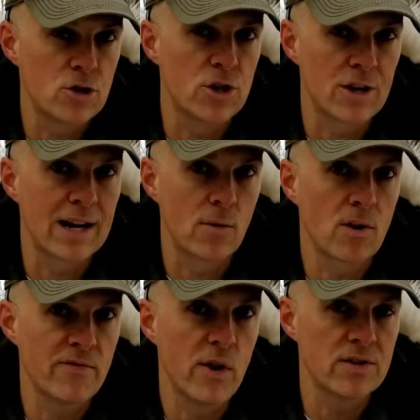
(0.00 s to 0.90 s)
You're getting rid
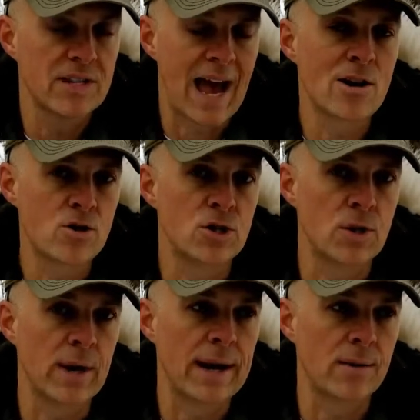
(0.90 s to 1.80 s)
of all this energy.
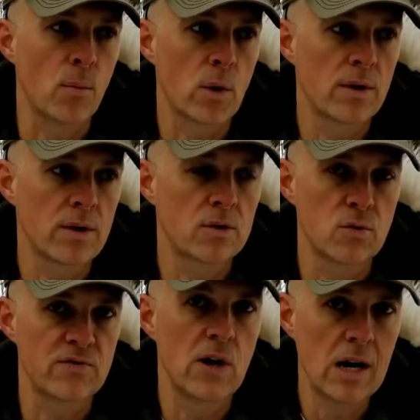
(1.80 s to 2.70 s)
And one of the things
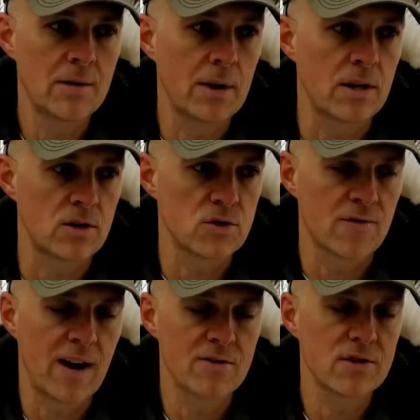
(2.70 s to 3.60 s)
we've talked about in a
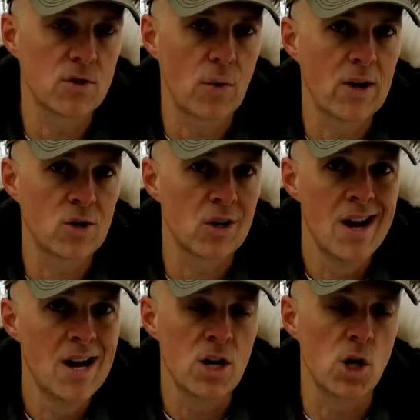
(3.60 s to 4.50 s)
survival situation,
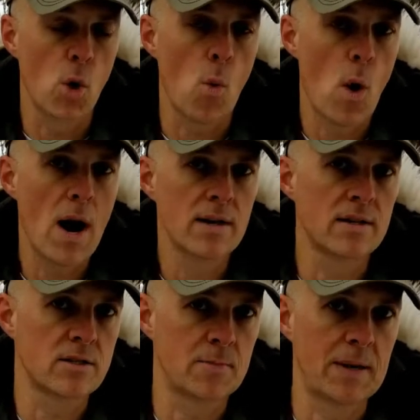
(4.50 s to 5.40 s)
you don't want to
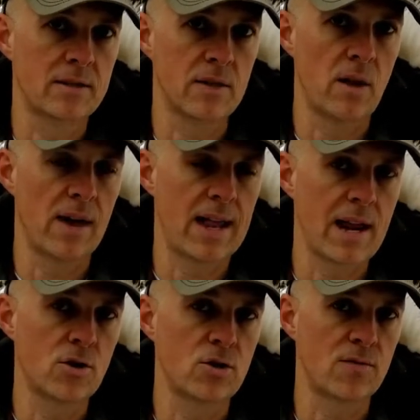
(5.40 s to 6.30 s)
dispense all that
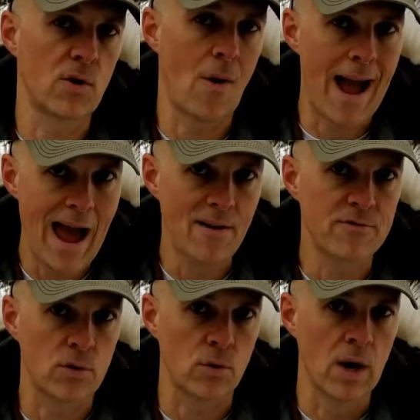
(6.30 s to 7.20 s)
energy if you don't have
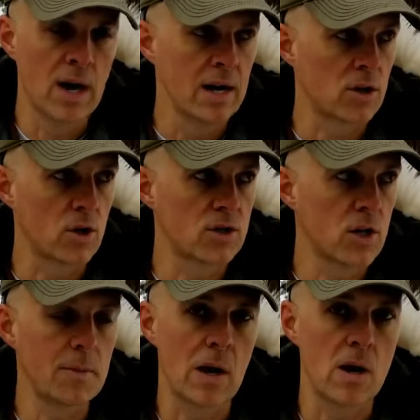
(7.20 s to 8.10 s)
to. It's going
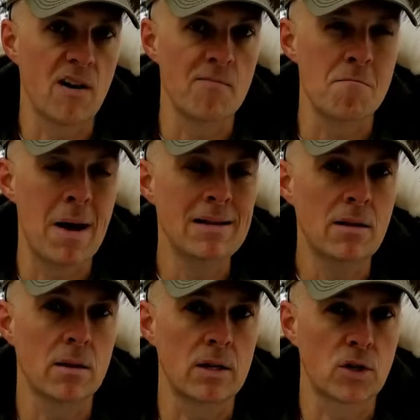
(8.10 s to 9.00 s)
to be enough
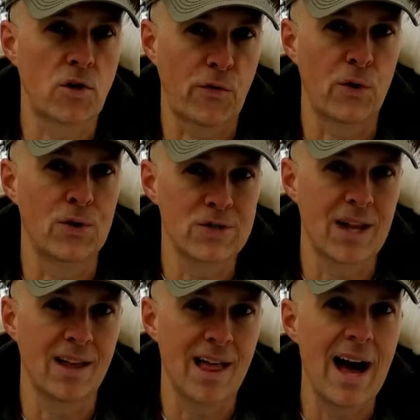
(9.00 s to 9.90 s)
mentally just for you to stay
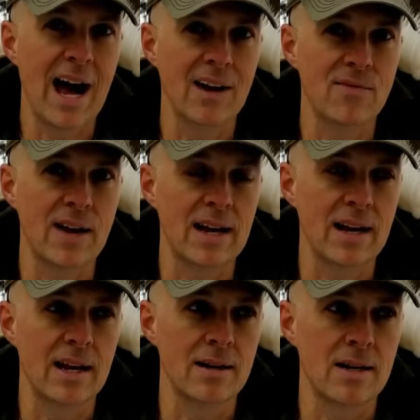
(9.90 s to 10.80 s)
alive
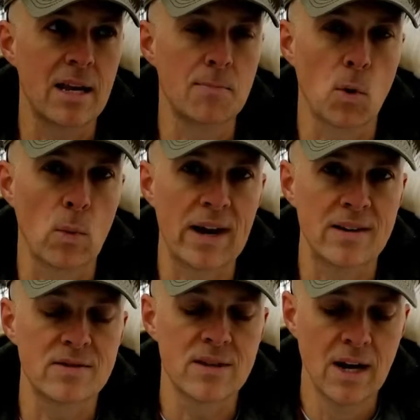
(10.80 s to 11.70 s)
and keep your
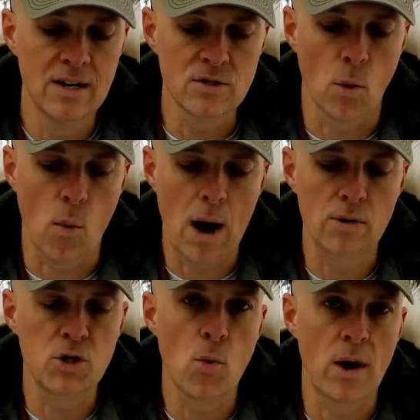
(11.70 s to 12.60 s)
wits. So why
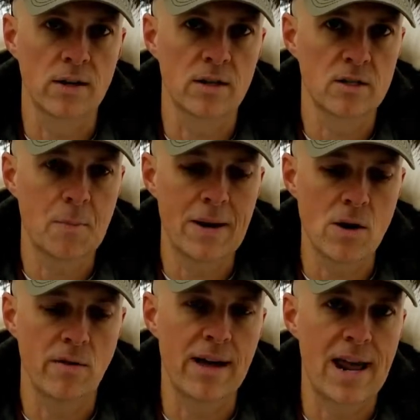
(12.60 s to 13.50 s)
would you want to expend
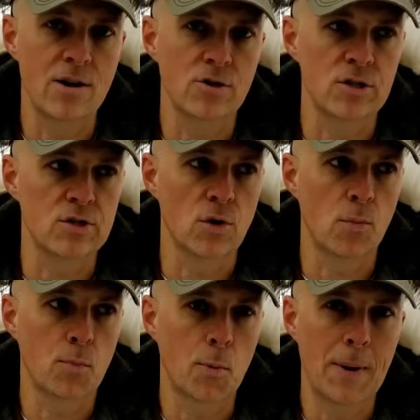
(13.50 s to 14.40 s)
all that energy? So
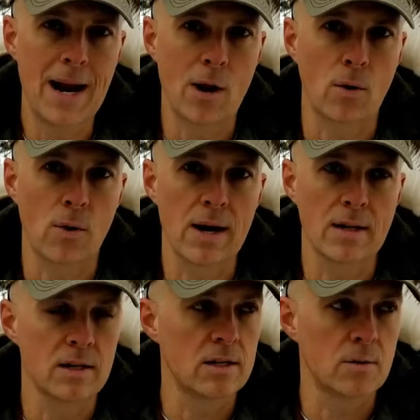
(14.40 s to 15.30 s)
prepare, right?
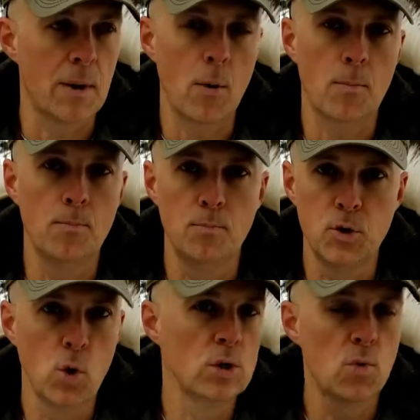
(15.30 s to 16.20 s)
It's about
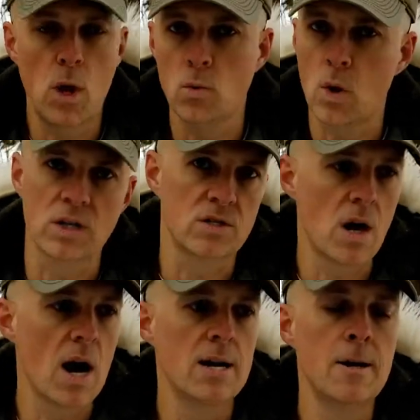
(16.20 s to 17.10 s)
2 is 1, 1 is
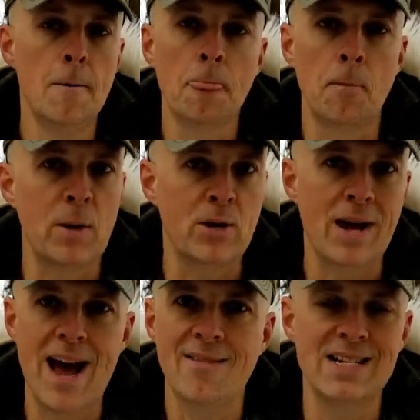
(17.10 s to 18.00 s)
none. Better to
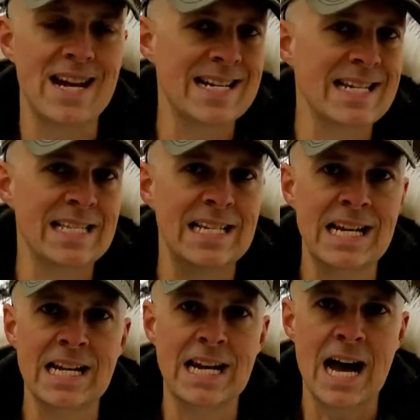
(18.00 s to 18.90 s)
have it, not need it, than
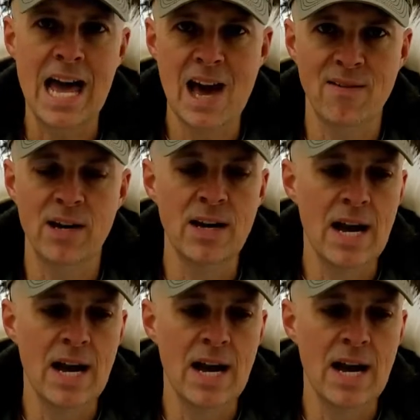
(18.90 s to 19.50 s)
need it, not have it.